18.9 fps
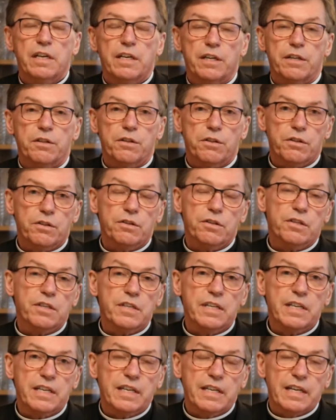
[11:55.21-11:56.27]
And
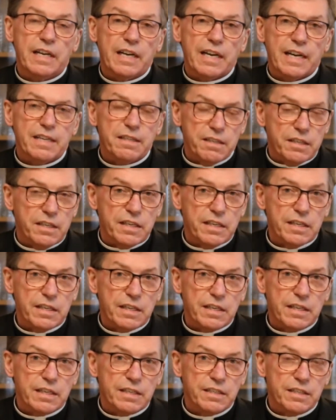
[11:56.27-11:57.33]
third, I think
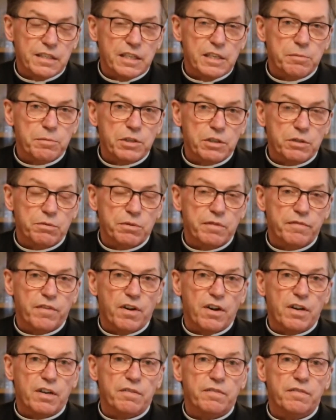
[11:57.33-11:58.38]
it seems to
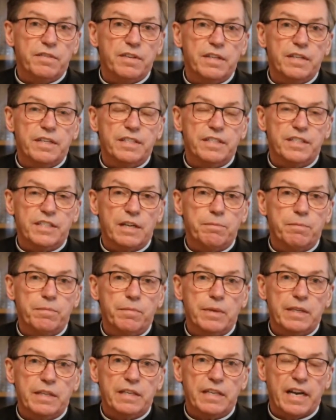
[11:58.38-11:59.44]
involve
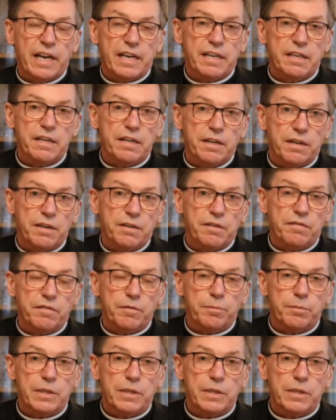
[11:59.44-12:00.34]
some kind of